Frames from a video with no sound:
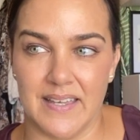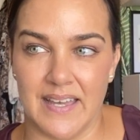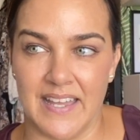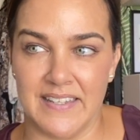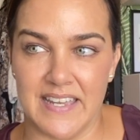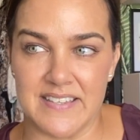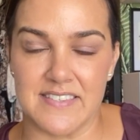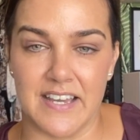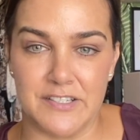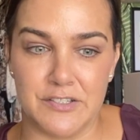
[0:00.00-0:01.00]
yes,
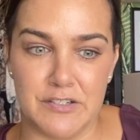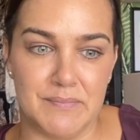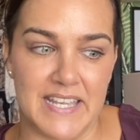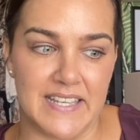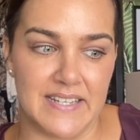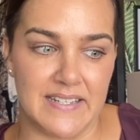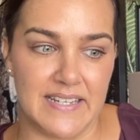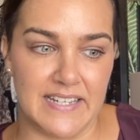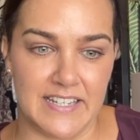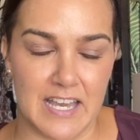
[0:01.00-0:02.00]
I do make an
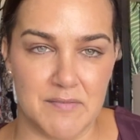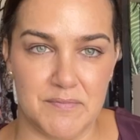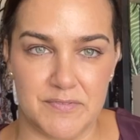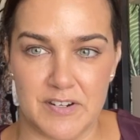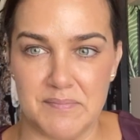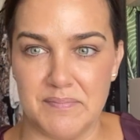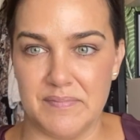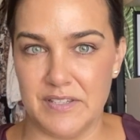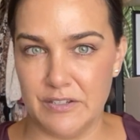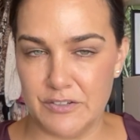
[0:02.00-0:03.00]
income from
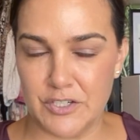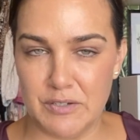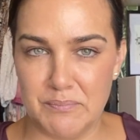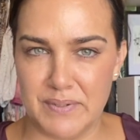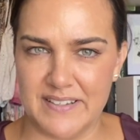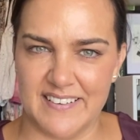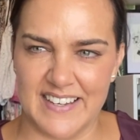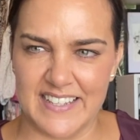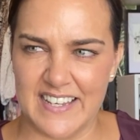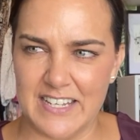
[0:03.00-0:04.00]
YouTube, but
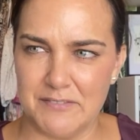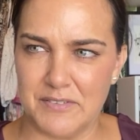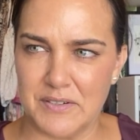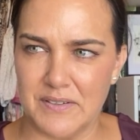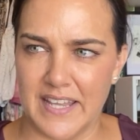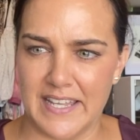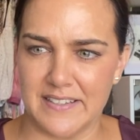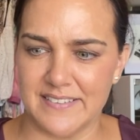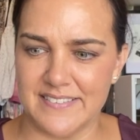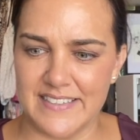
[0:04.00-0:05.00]
I kind of call that,
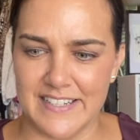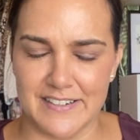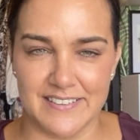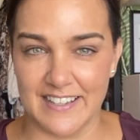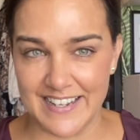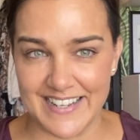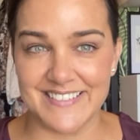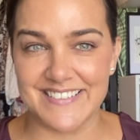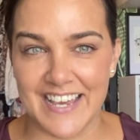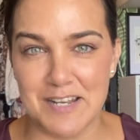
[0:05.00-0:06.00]
you know, light
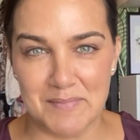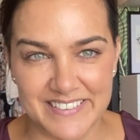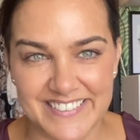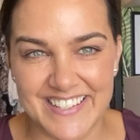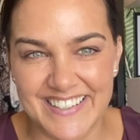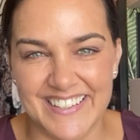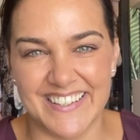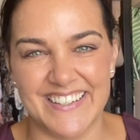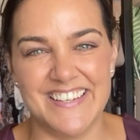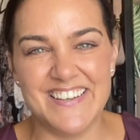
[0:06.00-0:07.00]
entertainment,
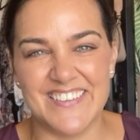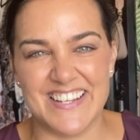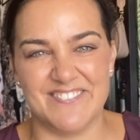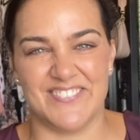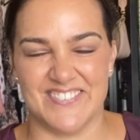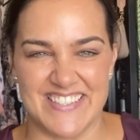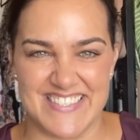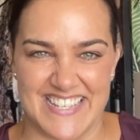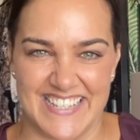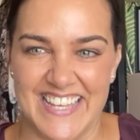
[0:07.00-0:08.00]
not
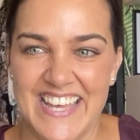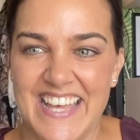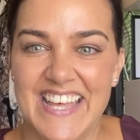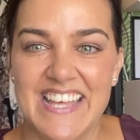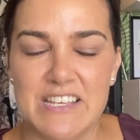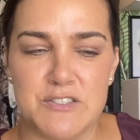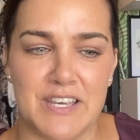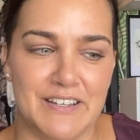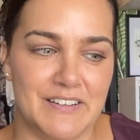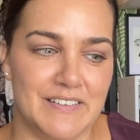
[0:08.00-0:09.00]
influencing.
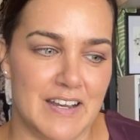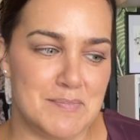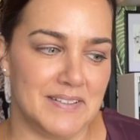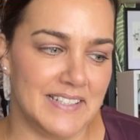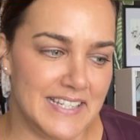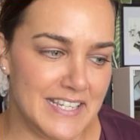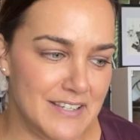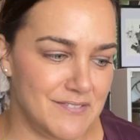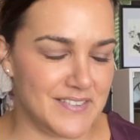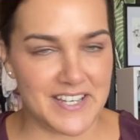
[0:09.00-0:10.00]
So I
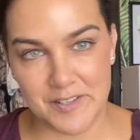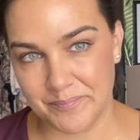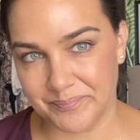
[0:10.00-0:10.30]
believe that